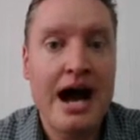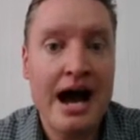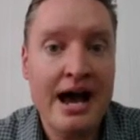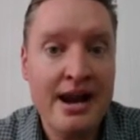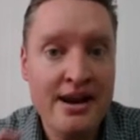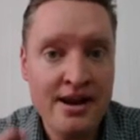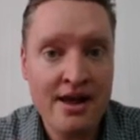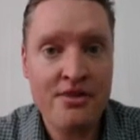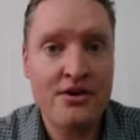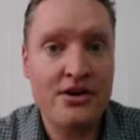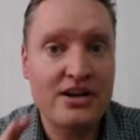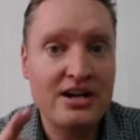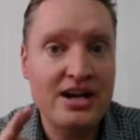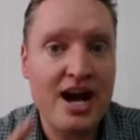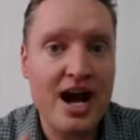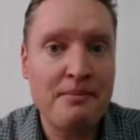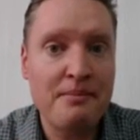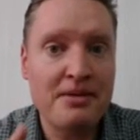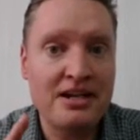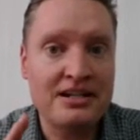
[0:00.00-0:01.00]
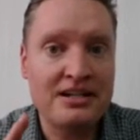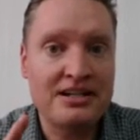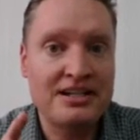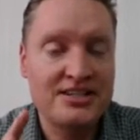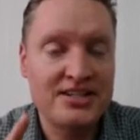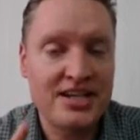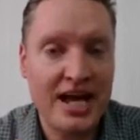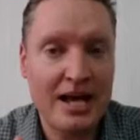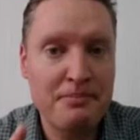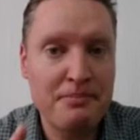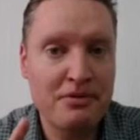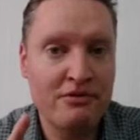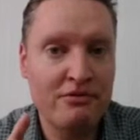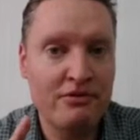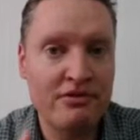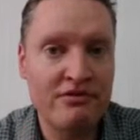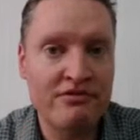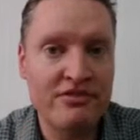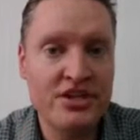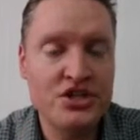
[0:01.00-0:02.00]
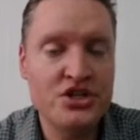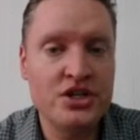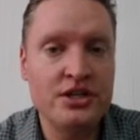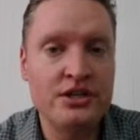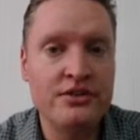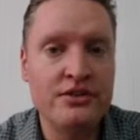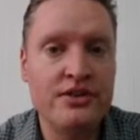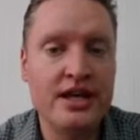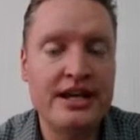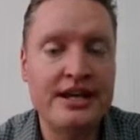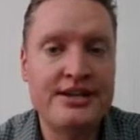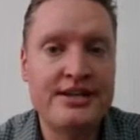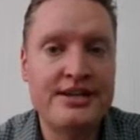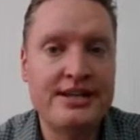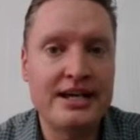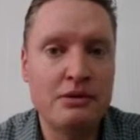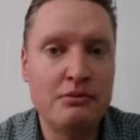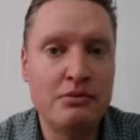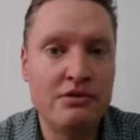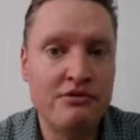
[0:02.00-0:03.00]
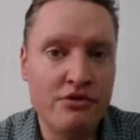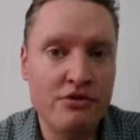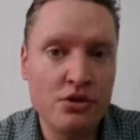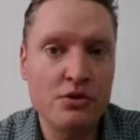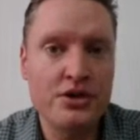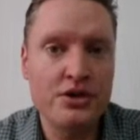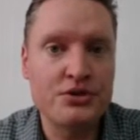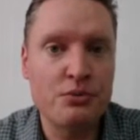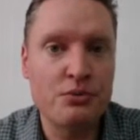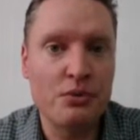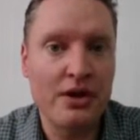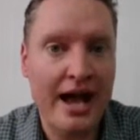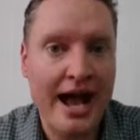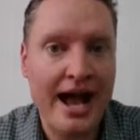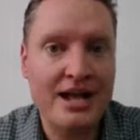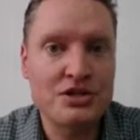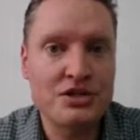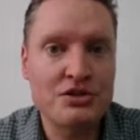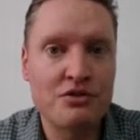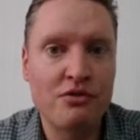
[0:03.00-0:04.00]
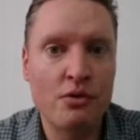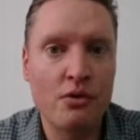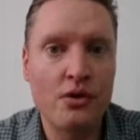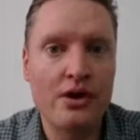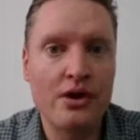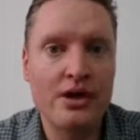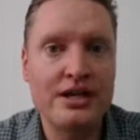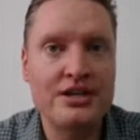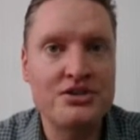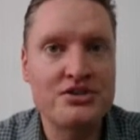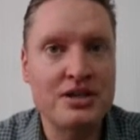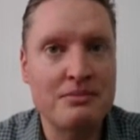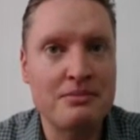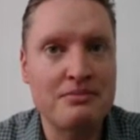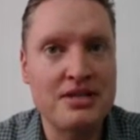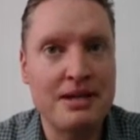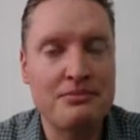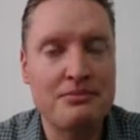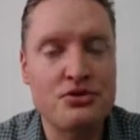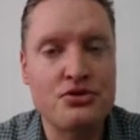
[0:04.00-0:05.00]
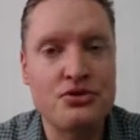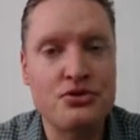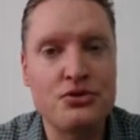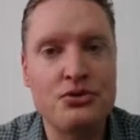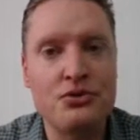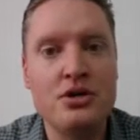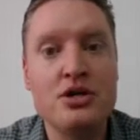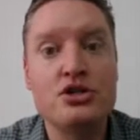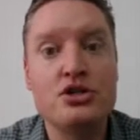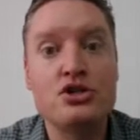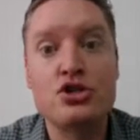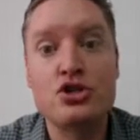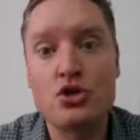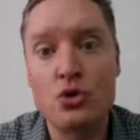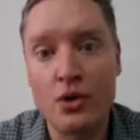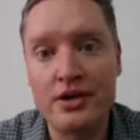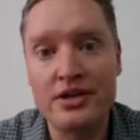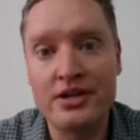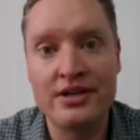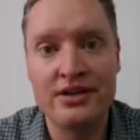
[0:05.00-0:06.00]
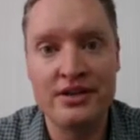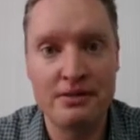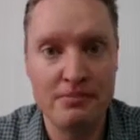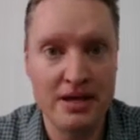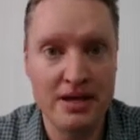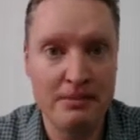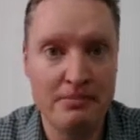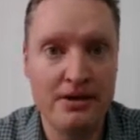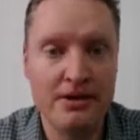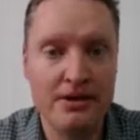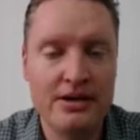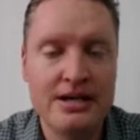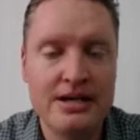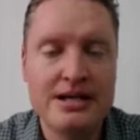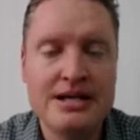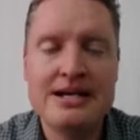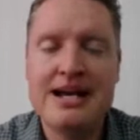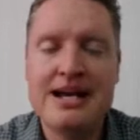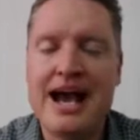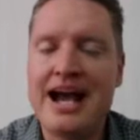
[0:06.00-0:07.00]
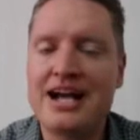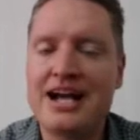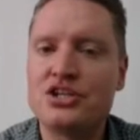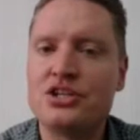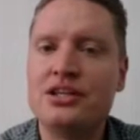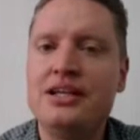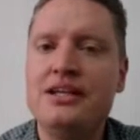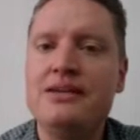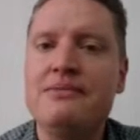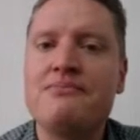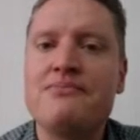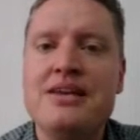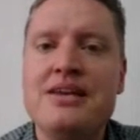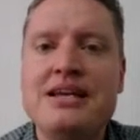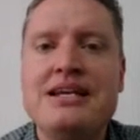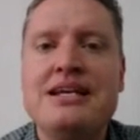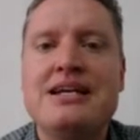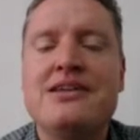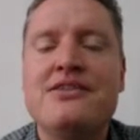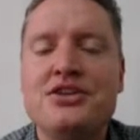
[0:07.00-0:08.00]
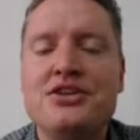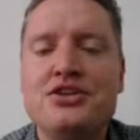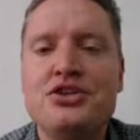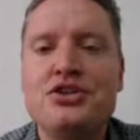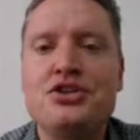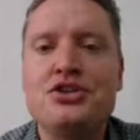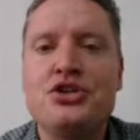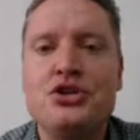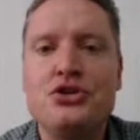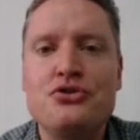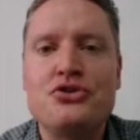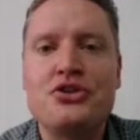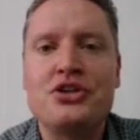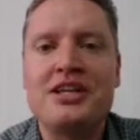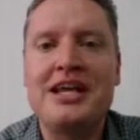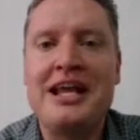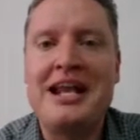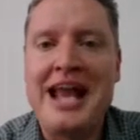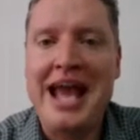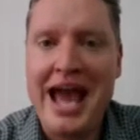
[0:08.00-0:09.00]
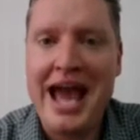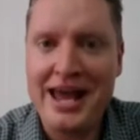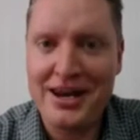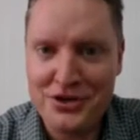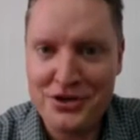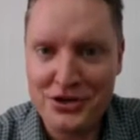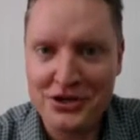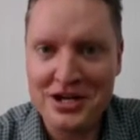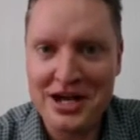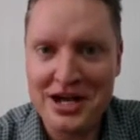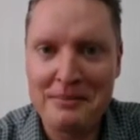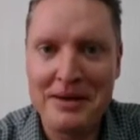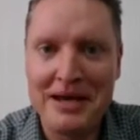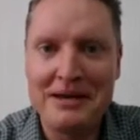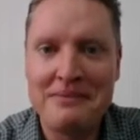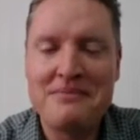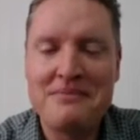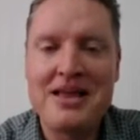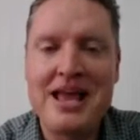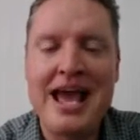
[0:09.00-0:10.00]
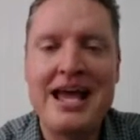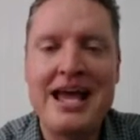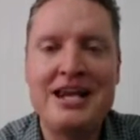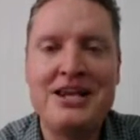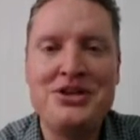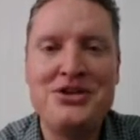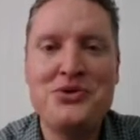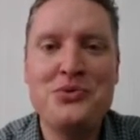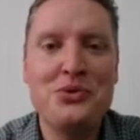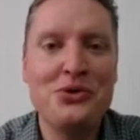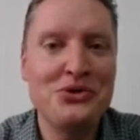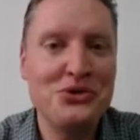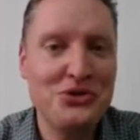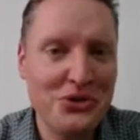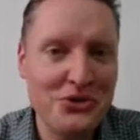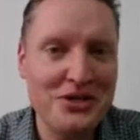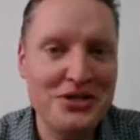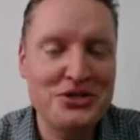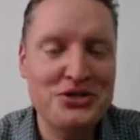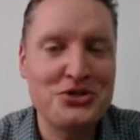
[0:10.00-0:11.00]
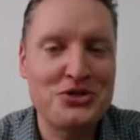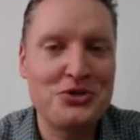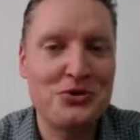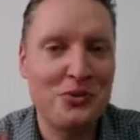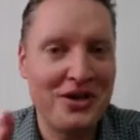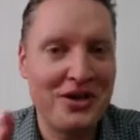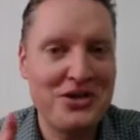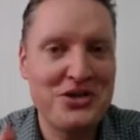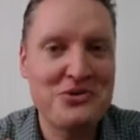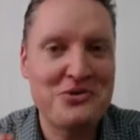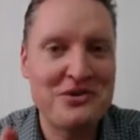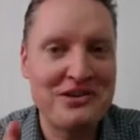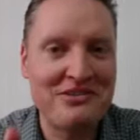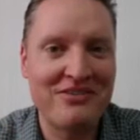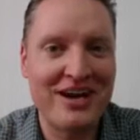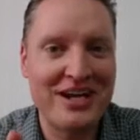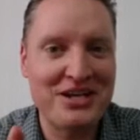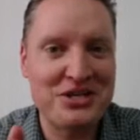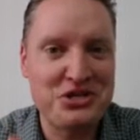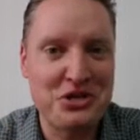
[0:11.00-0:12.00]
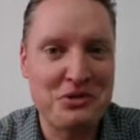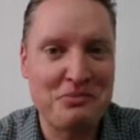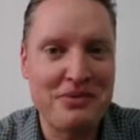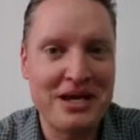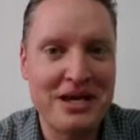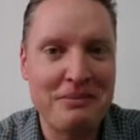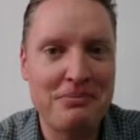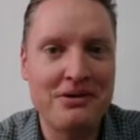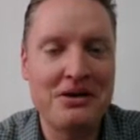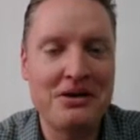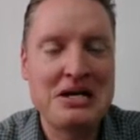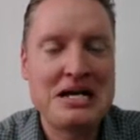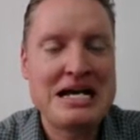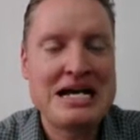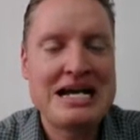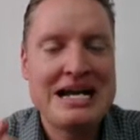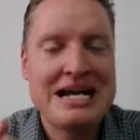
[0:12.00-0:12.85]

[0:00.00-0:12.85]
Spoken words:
Another common type of revision that reviewers will ask for is sometimes to shorten the paper. Actually, this is usually an editor comment, and you will notice when you revise your paper